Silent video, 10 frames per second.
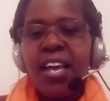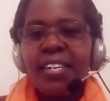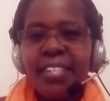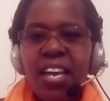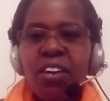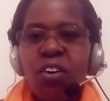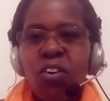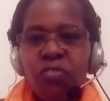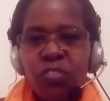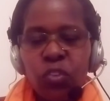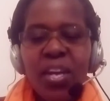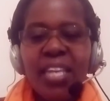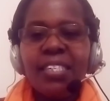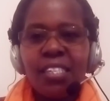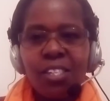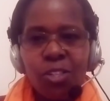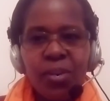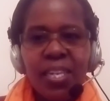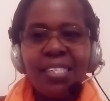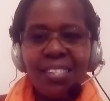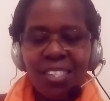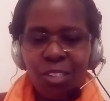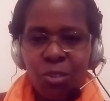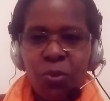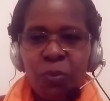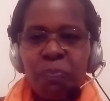day of 2022,